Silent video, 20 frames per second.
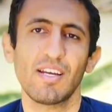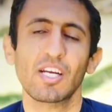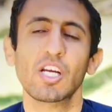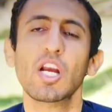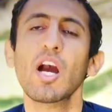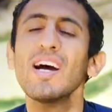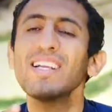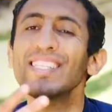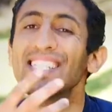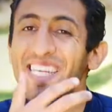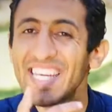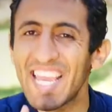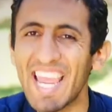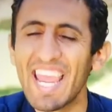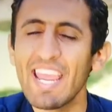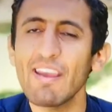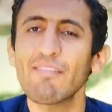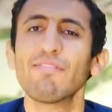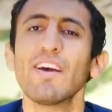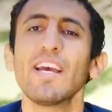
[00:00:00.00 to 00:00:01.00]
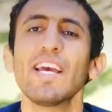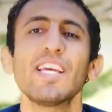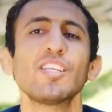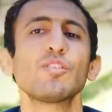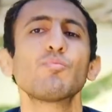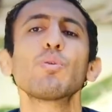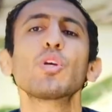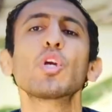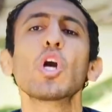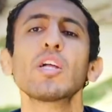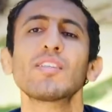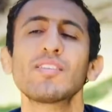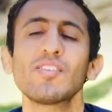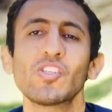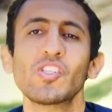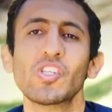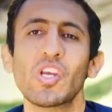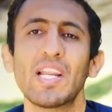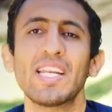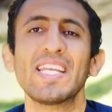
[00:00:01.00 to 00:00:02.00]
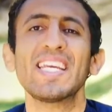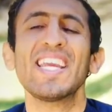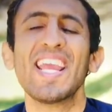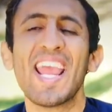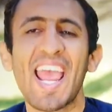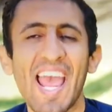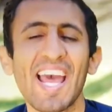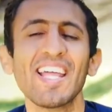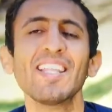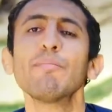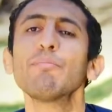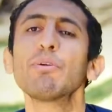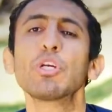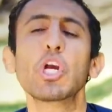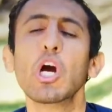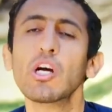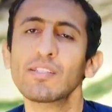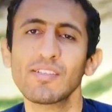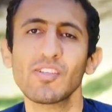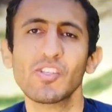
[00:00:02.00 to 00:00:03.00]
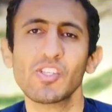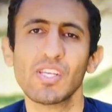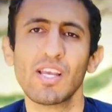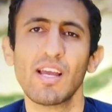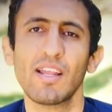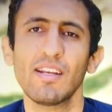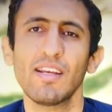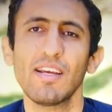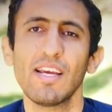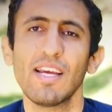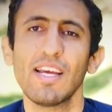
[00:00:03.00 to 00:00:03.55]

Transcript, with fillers: God gave his begotten son. He had a begotten son.